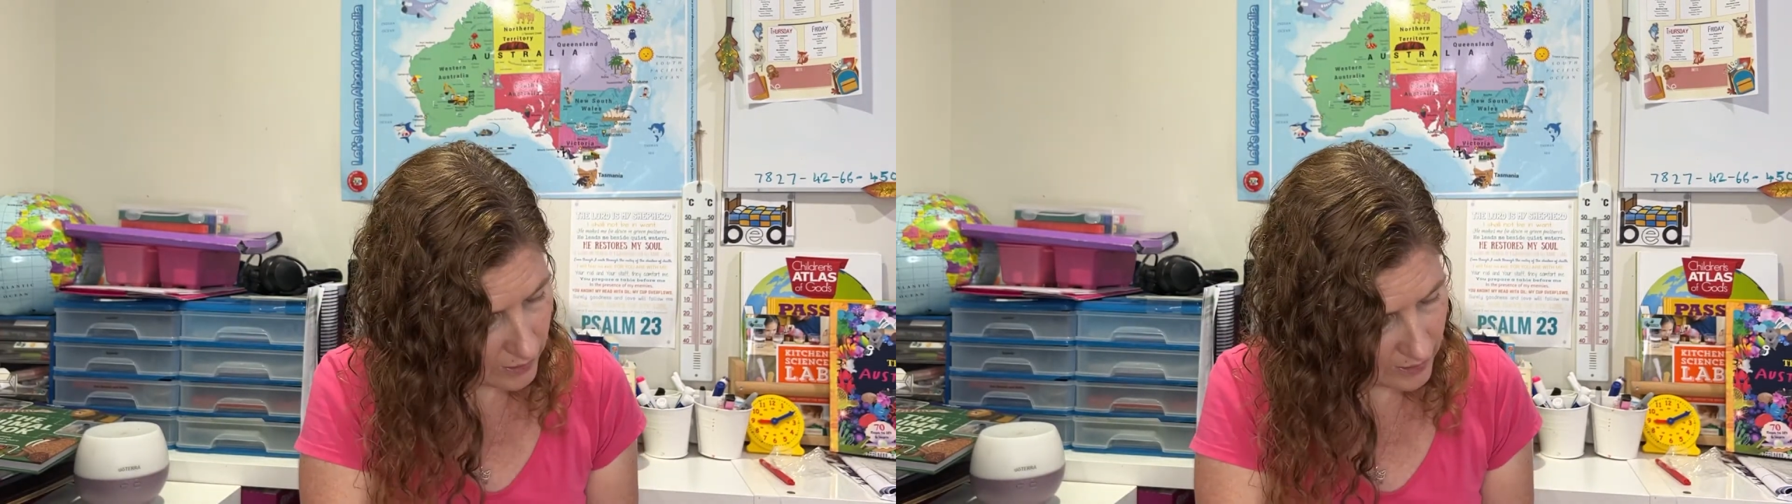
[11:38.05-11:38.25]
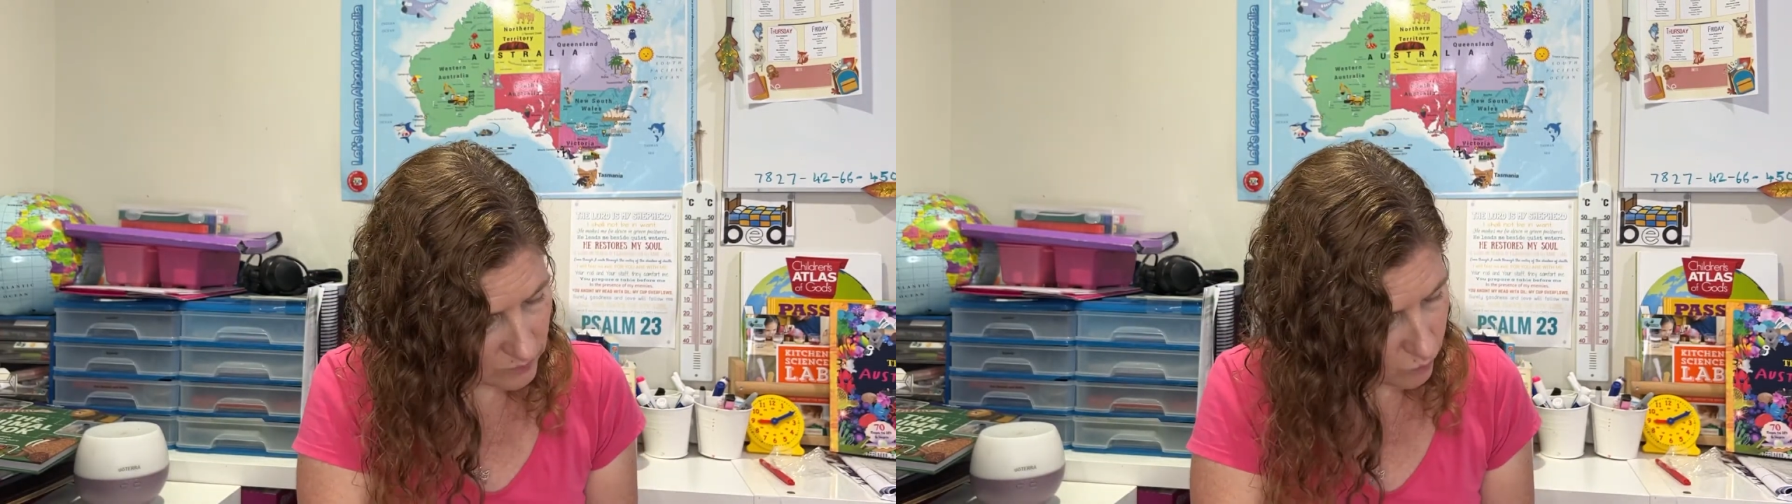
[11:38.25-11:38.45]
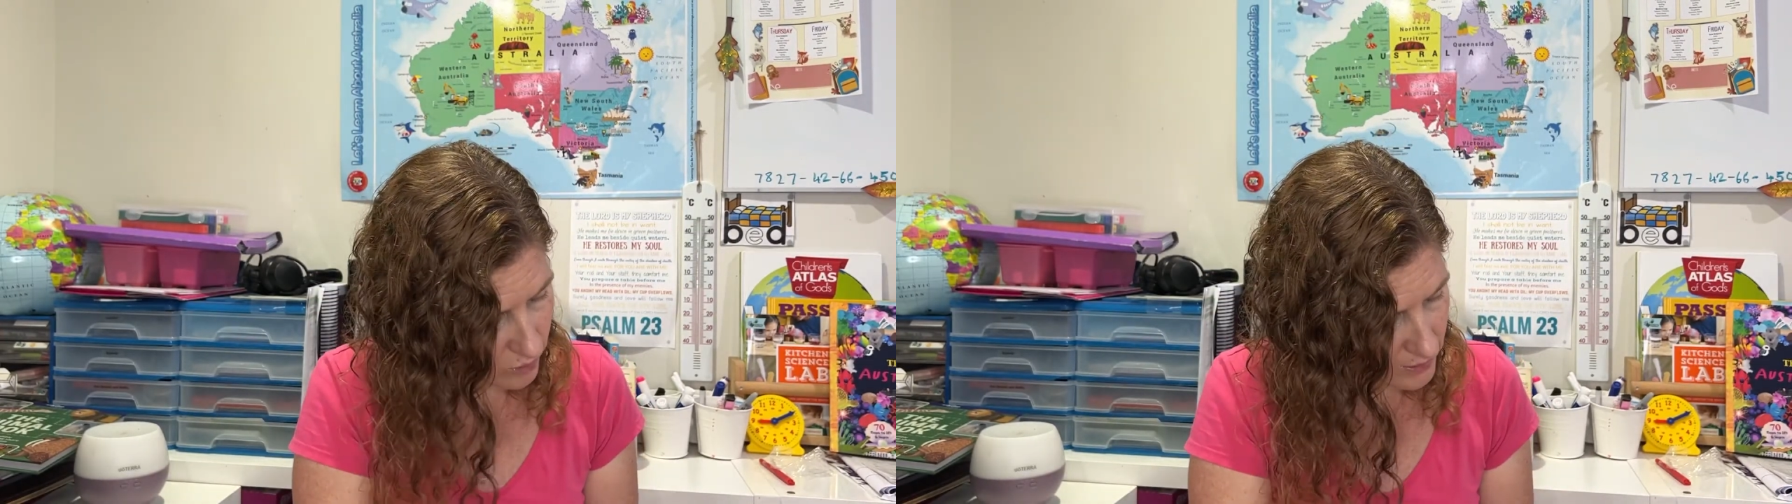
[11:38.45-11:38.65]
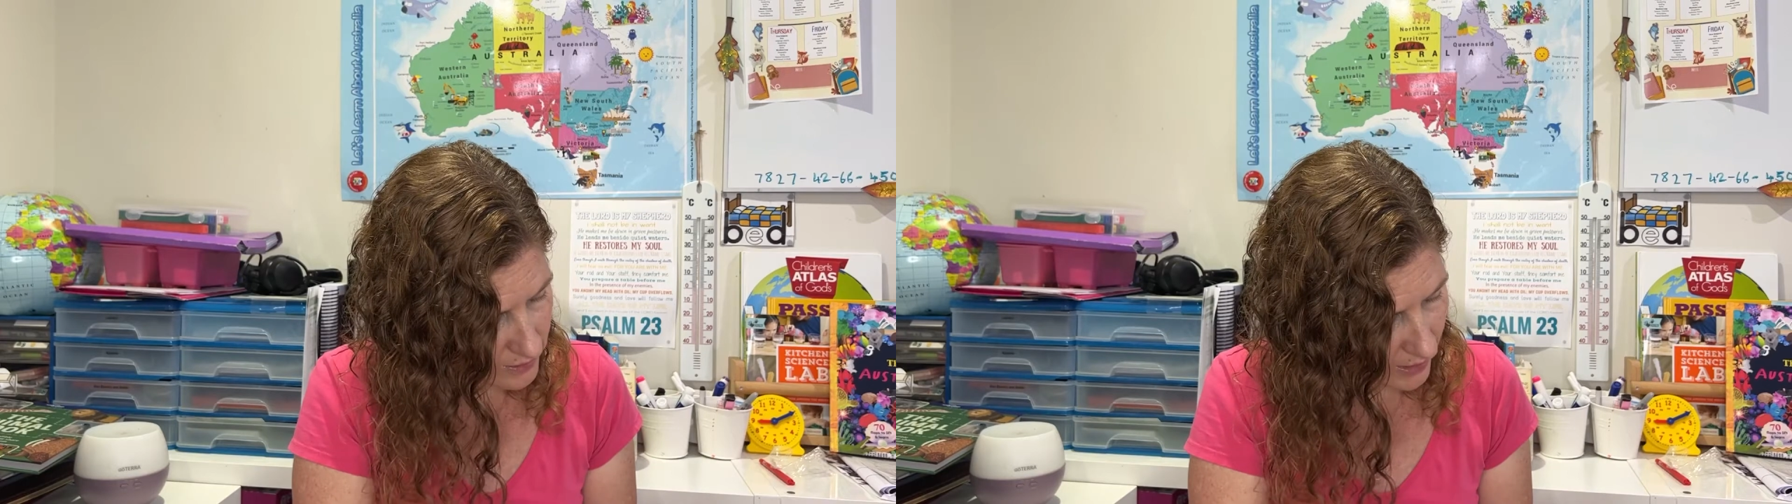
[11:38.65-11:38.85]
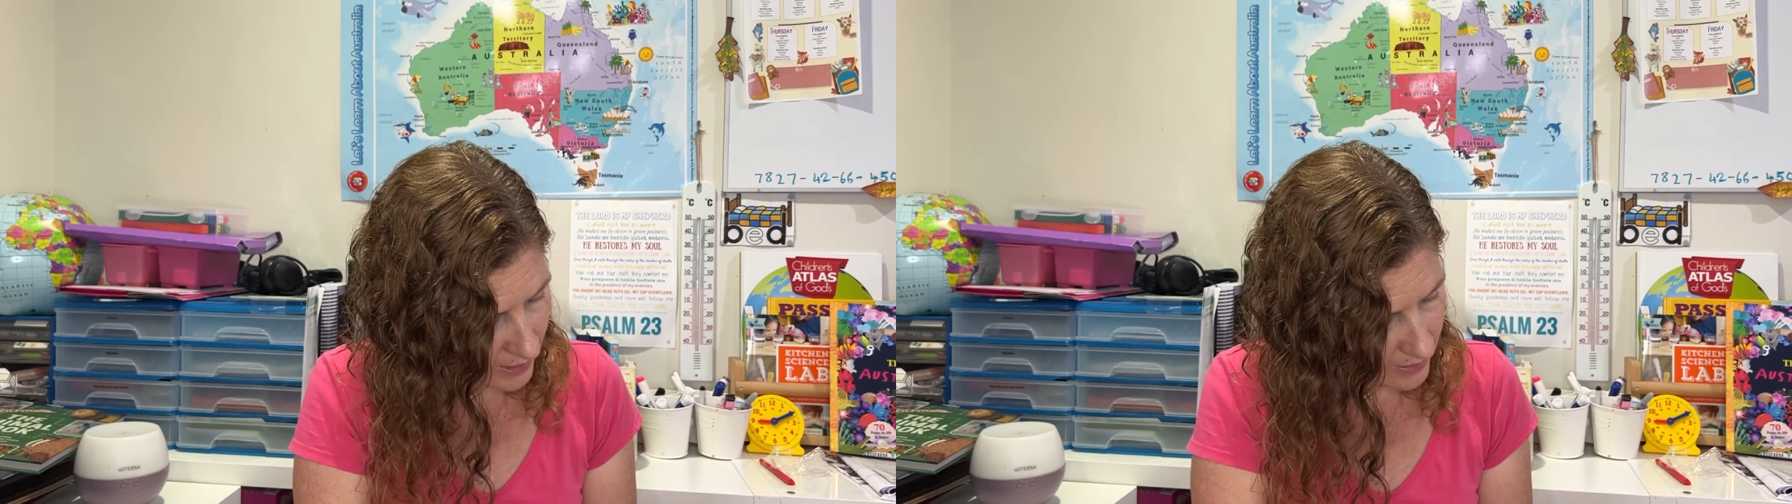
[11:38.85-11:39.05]
is water
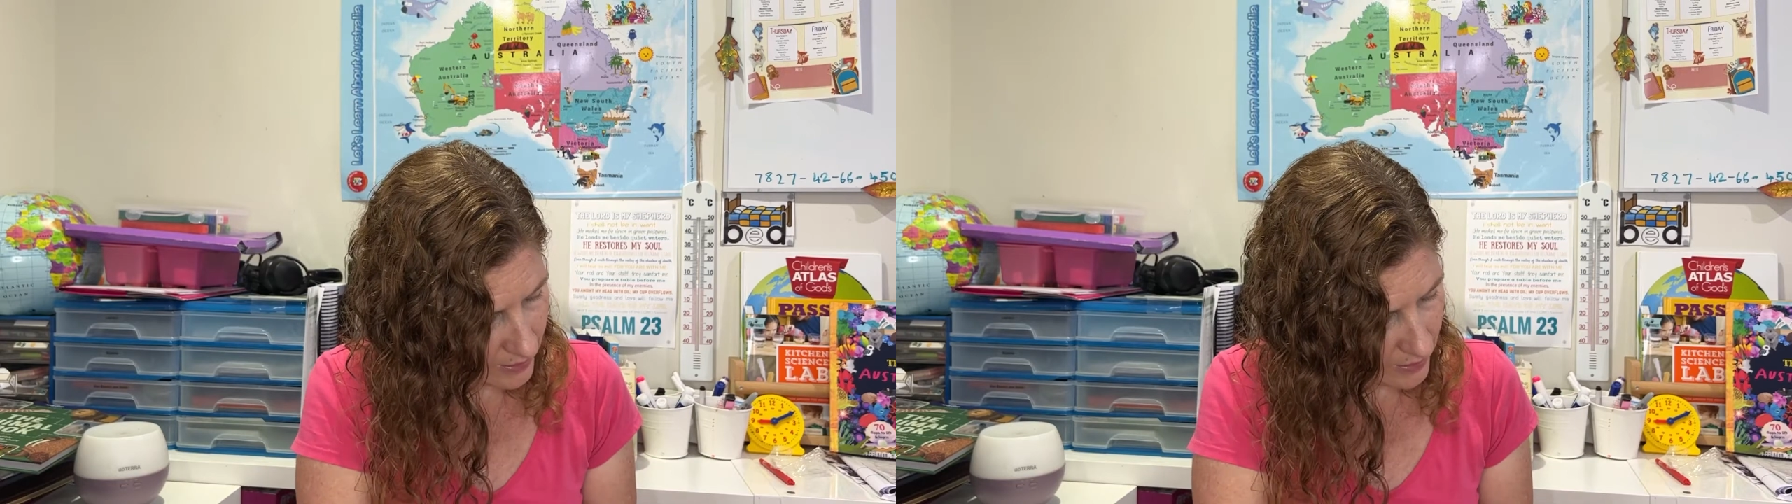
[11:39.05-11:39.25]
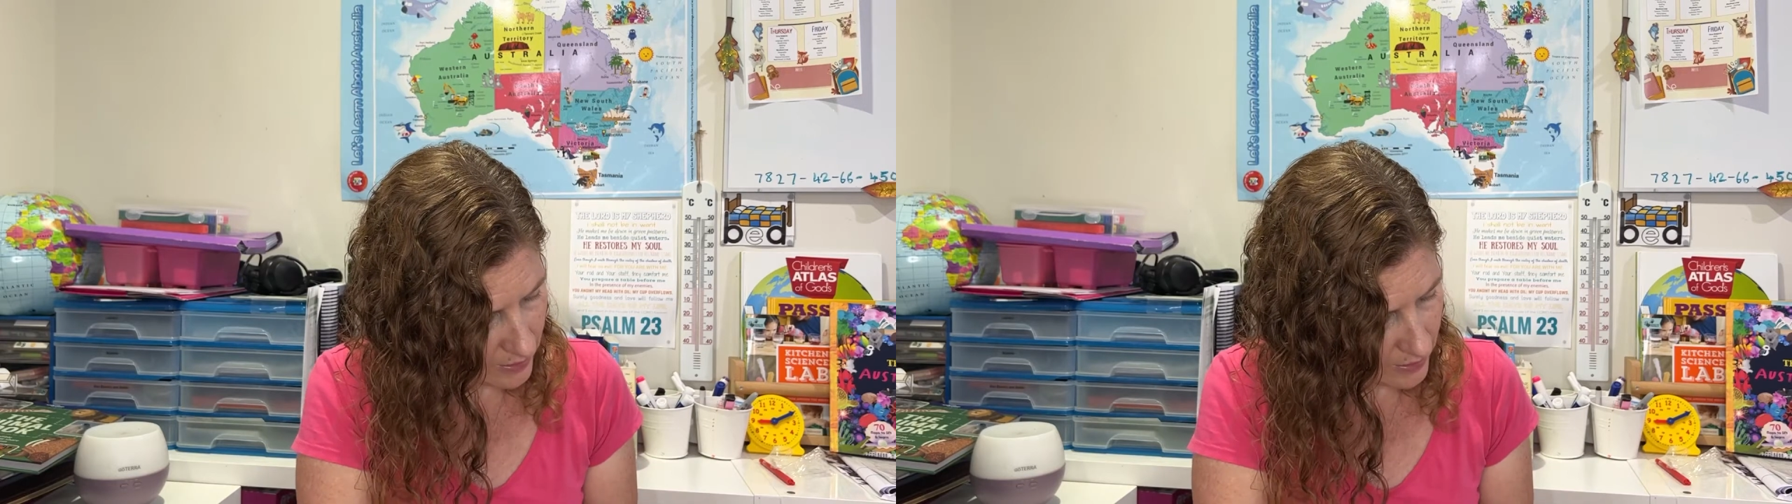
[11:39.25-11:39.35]
skiing.